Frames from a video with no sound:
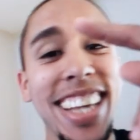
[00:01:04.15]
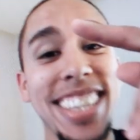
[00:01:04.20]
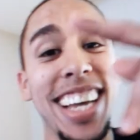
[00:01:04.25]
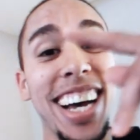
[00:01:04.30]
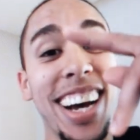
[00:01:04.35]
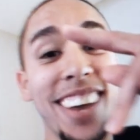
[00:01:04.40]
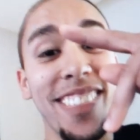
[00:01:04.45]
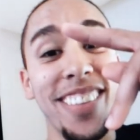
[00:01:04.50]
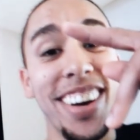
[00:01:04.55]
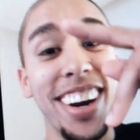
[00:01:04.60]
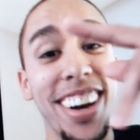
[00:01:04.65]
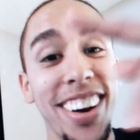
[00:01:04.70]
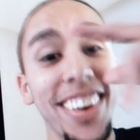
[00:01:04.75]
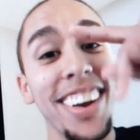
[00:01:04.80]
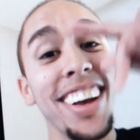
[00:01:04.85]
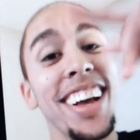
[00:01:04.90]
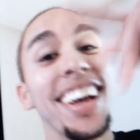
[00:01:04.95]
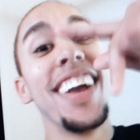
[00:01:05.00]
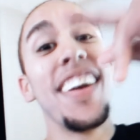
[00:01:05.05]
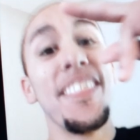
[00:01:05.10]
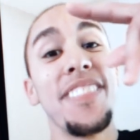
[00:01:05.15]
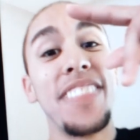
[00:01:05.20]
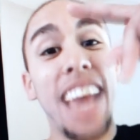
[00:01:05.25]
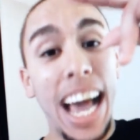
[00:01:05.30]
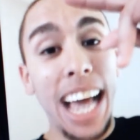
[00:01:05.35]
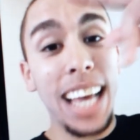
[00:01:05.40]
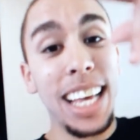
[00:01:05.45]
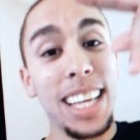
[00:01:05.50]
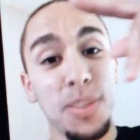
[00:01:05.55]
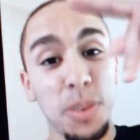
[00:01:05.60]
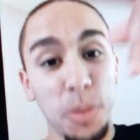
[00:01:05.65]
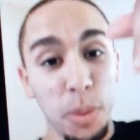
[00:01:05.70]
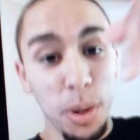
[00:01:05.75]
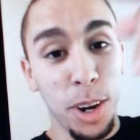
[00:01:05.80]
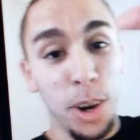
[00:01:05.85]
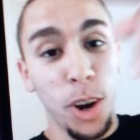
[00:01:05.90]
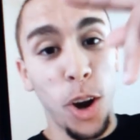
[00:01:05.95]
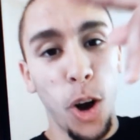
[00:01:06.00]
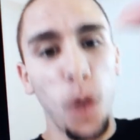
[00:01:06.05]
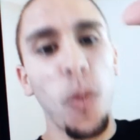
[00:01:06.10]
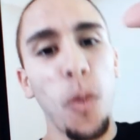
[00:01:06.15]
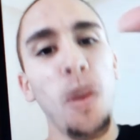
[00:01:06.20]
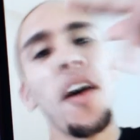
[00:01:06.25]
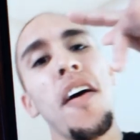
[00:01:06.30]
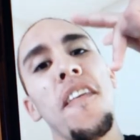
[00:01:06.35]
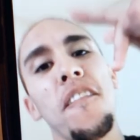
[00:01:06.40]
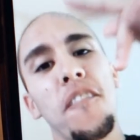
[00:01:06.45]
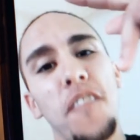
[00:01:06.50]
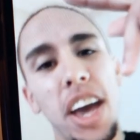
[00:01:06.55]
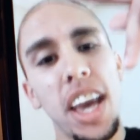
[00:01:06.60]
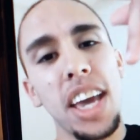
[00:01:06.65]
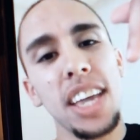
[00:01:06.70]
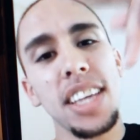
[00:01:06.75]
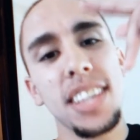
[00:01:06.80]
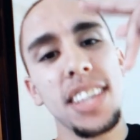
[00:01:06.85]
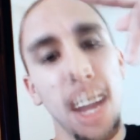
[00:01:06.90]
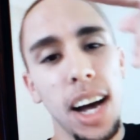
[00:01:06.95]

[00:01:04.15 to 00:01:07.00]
Phase up, bro. That is what we call phase